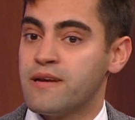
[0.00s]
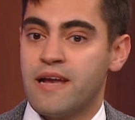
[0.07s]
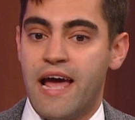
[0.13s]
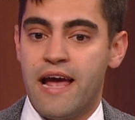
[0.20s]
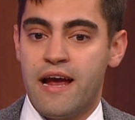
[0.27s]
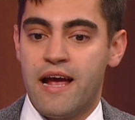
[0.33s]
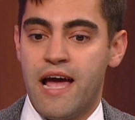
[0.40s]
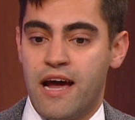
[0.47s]
and
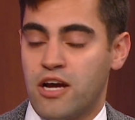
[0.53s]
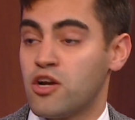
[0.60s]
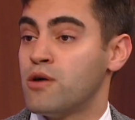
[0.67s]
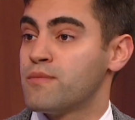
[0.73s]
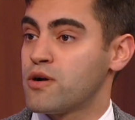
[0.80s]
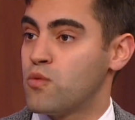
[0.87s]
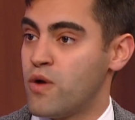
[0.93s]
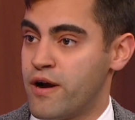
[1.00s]

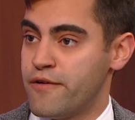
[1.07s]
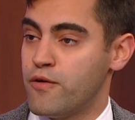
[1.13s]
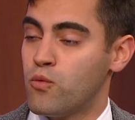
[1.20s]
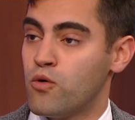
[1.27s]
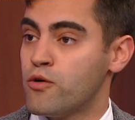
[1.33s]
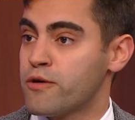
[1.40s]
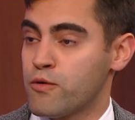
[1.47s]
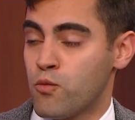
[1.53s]
economic
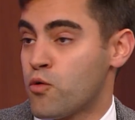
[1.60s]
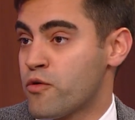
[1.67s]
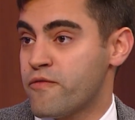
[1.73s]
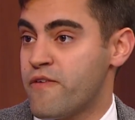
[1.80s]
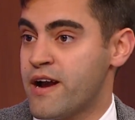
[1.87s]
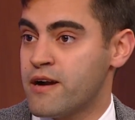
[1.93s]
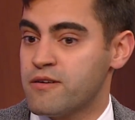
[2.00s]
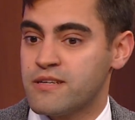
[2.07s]

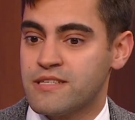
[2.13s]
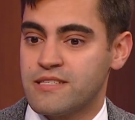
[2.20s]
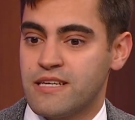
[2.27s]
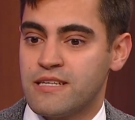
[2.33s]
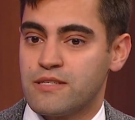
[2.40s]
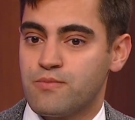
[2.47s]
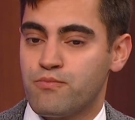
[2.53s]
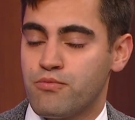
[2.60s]
warfare is
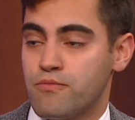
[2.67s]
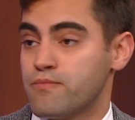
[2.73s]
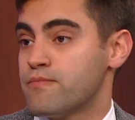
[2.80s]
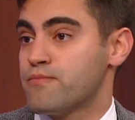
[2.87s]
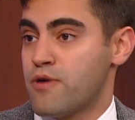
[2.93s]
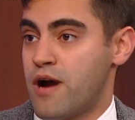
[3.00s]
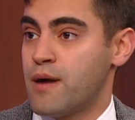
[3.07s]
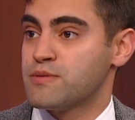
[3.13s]

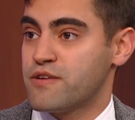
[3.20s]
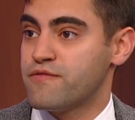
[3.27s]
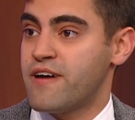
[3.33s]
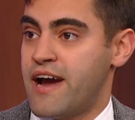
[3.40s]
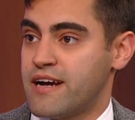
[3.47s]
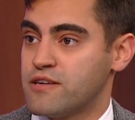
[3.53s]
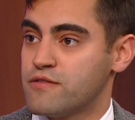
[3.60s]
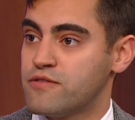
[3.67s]
perhaps a fact